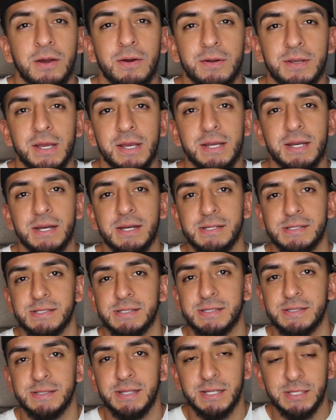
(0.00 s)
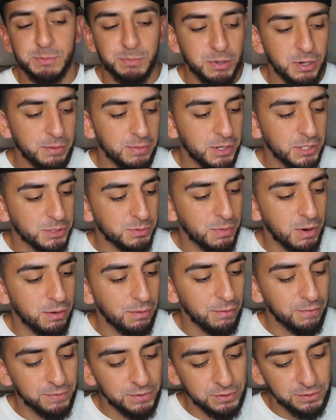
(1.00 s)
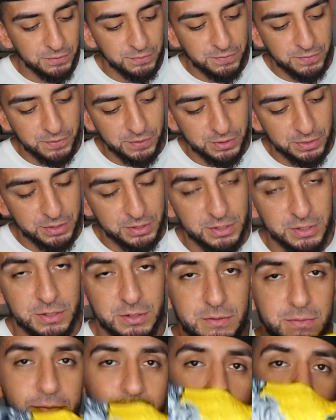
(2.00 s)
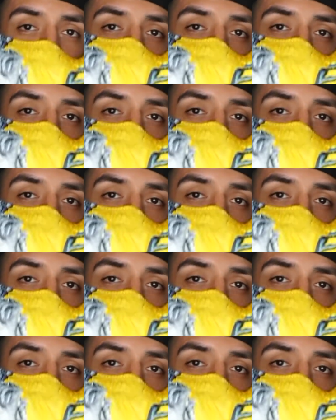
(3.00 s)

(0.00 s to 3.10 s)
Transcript: Okay guys, that's pretty much my review for the